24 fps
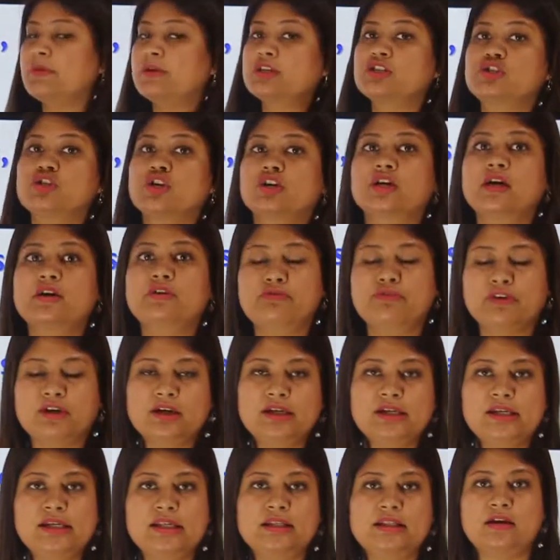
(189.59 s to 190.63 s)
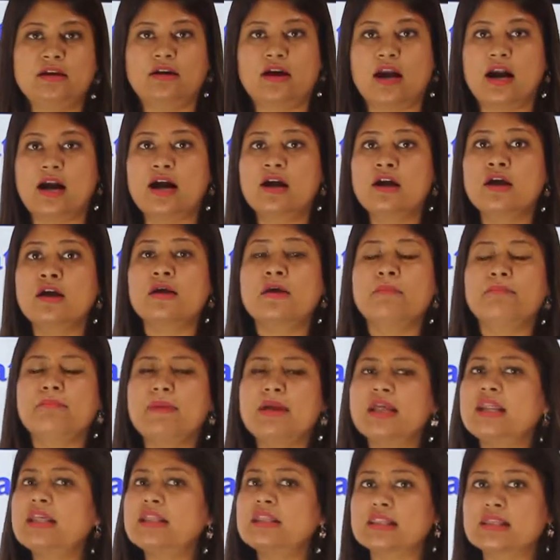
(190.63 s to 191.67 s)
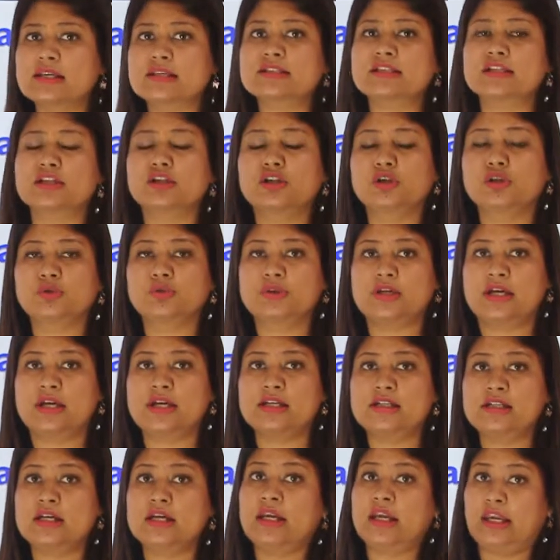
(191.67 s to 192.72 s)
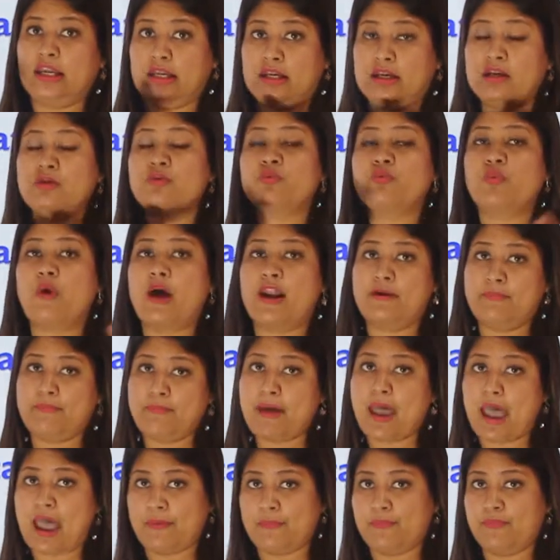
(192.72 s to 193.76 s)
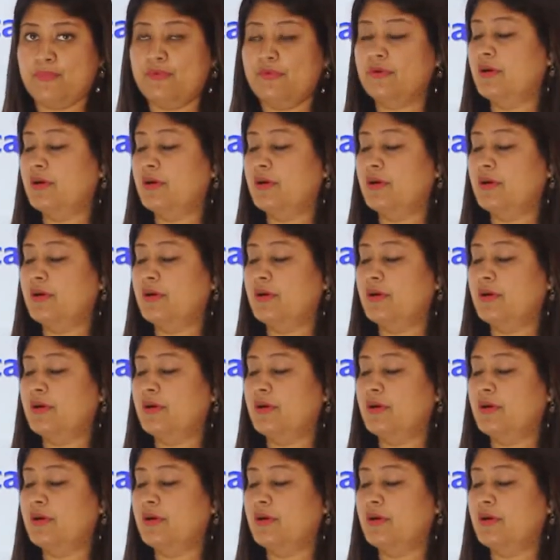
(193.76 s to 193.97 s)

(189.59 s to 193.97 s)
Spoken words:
But geographically there are many things included in one map,